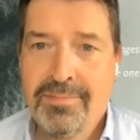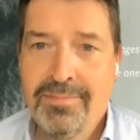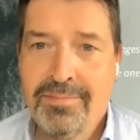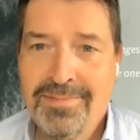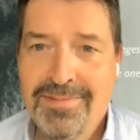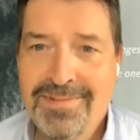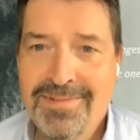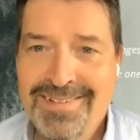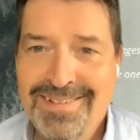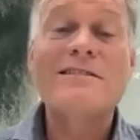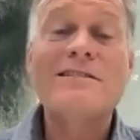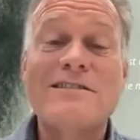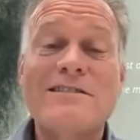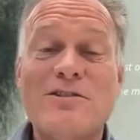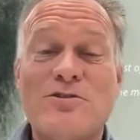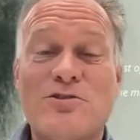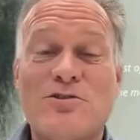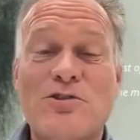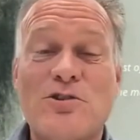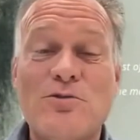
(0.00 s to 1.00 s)
Well, this is
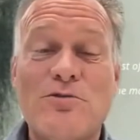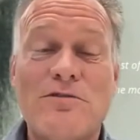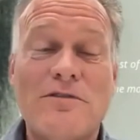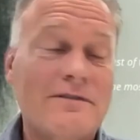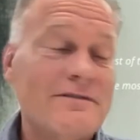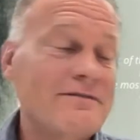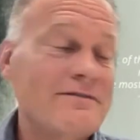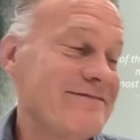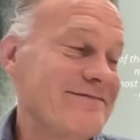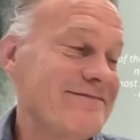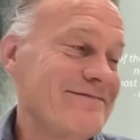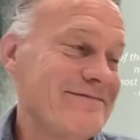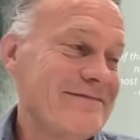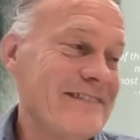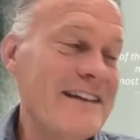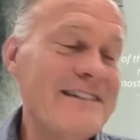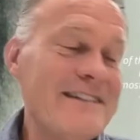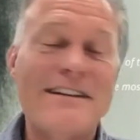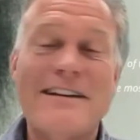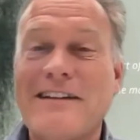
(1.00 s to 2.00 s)
the truth.
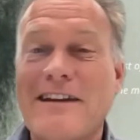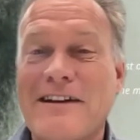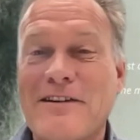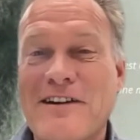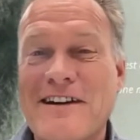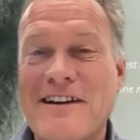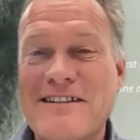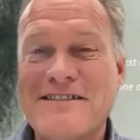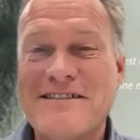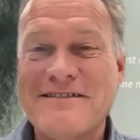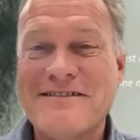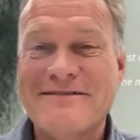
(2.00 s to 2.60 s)
Isn't it, Andreas?